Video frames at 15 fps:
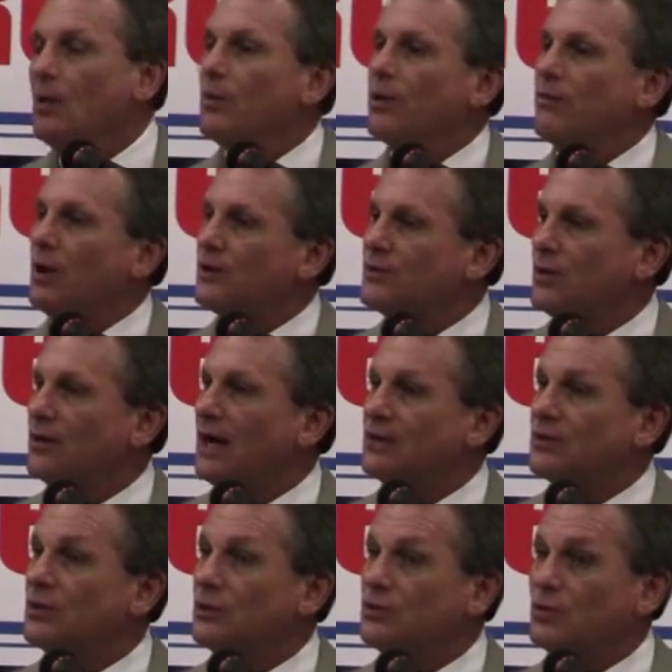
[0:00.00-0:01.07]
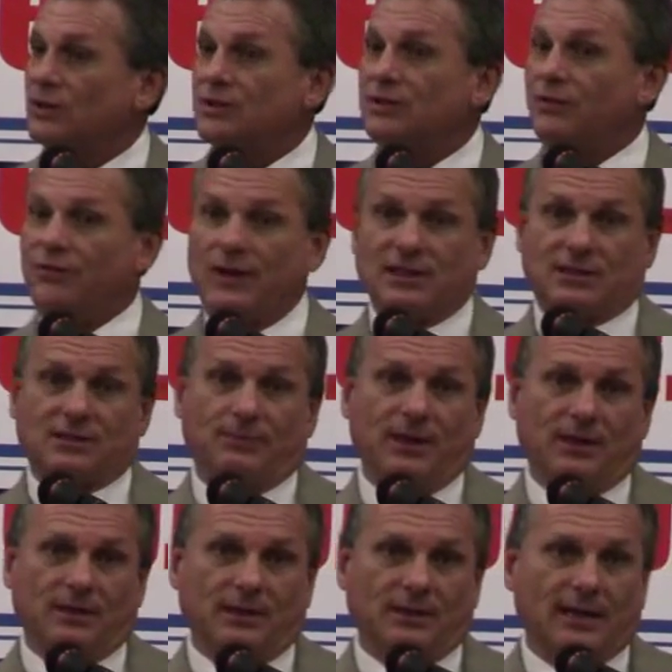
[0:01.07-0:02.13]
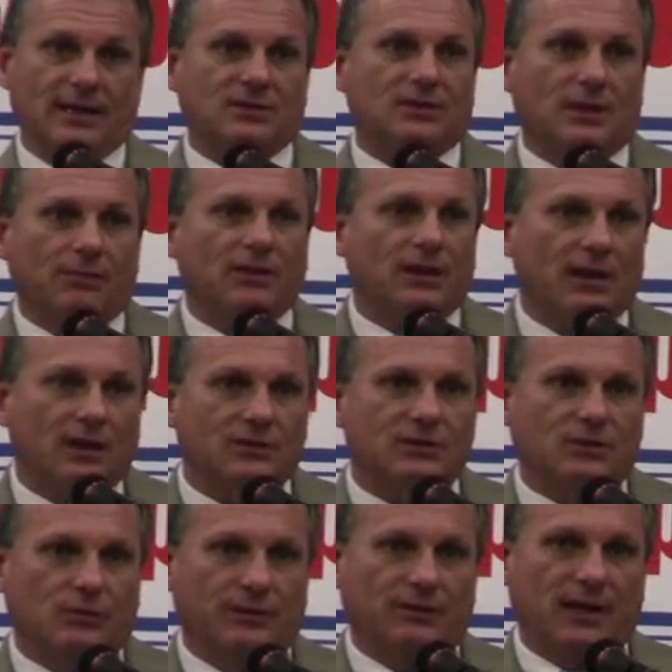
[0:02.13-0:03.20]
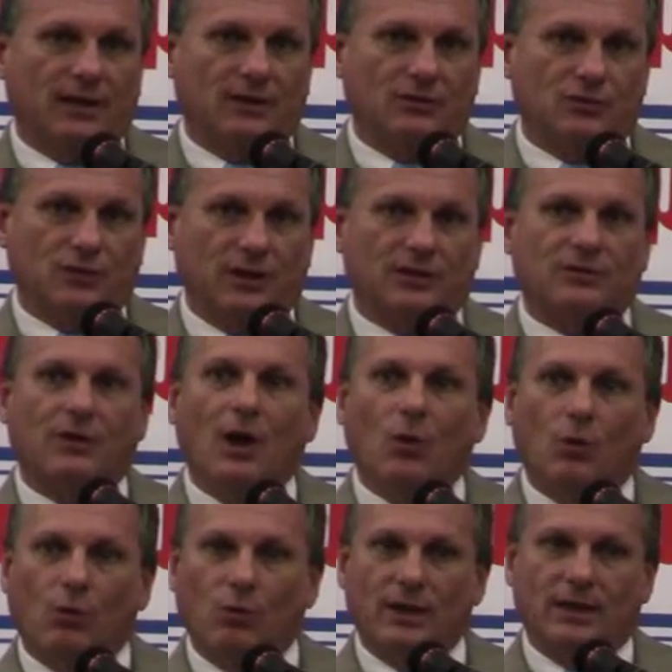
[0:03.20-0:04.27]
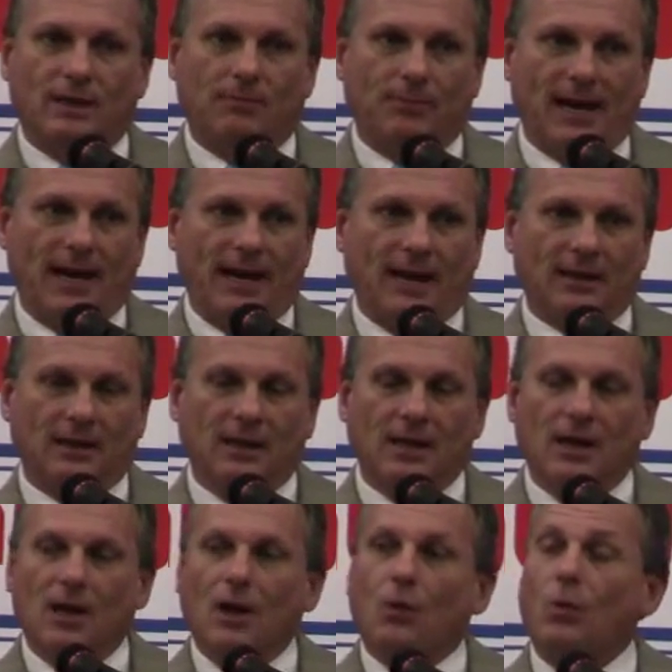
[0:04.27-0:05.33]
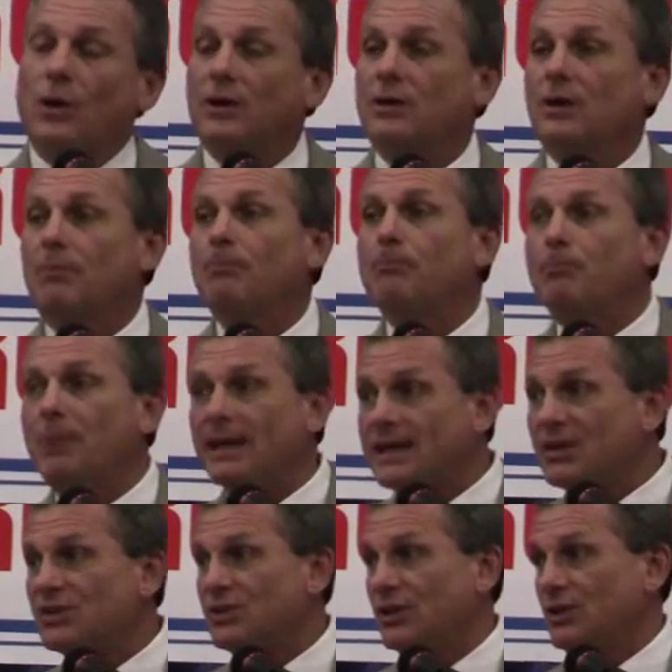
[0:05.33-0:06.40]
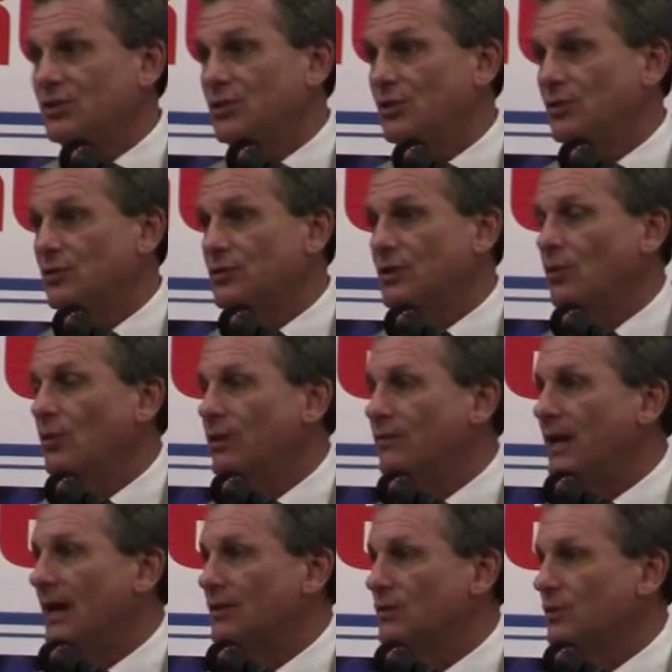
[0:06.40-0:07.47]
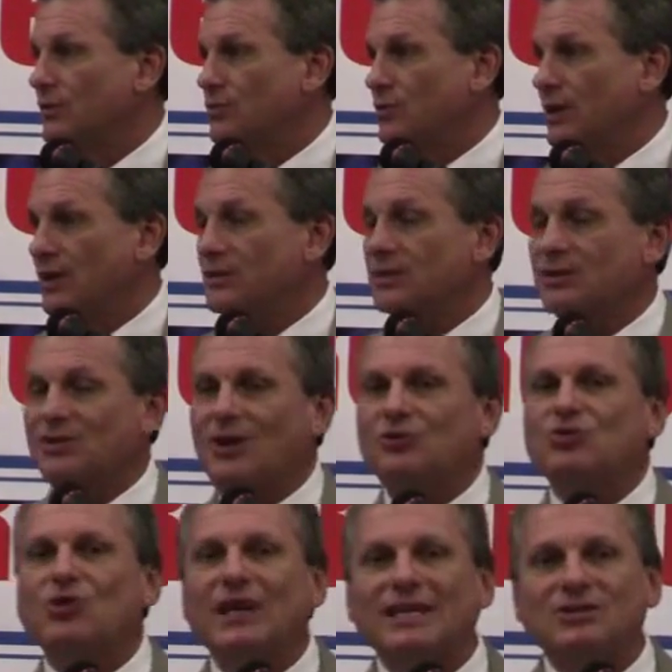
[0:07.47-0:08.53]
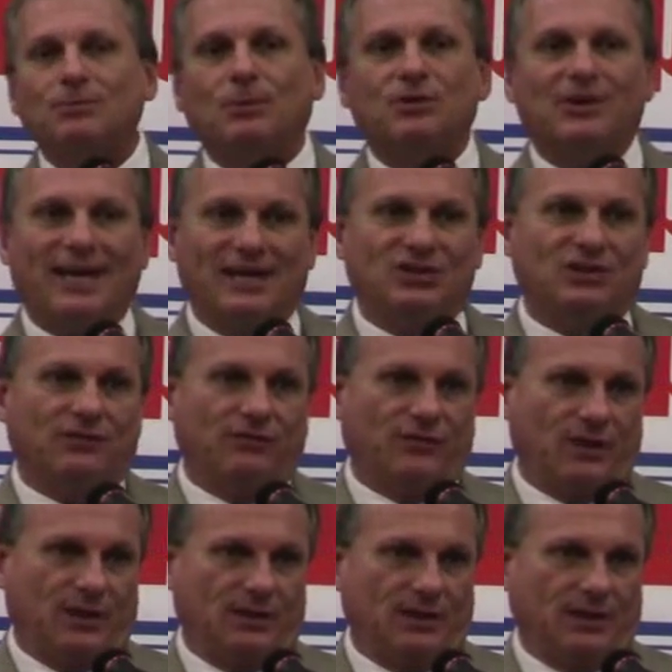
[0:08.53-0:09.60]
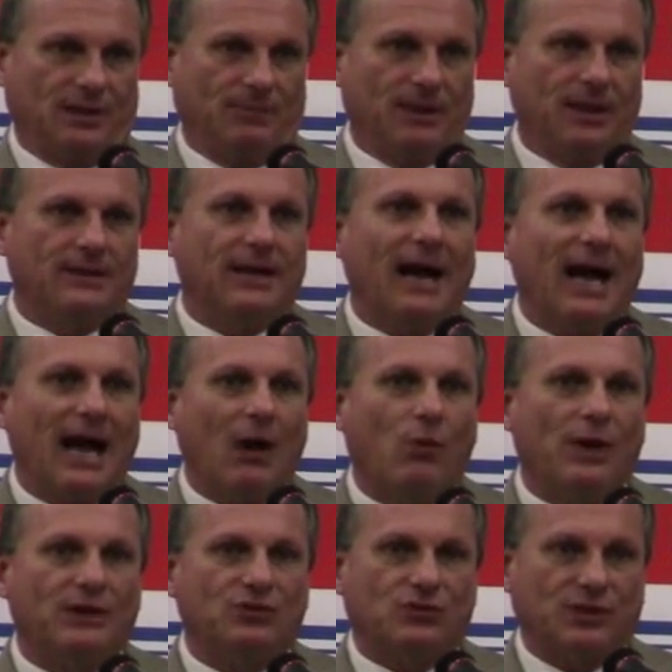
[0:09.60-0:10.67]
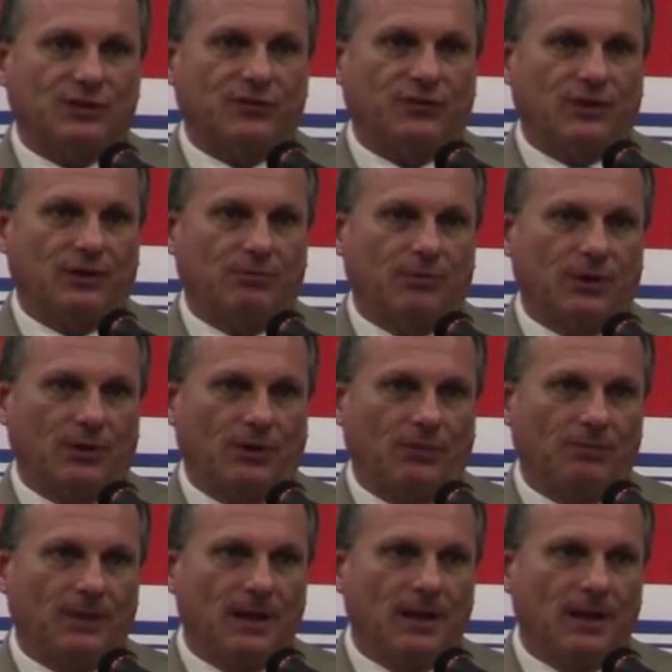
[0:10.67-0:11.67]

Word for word: We've also got to address defense spending. That's something else that we've got to address when we get back. One of the biggest issues that we've got to address is our transportation funding the Highway Trust Fund bill.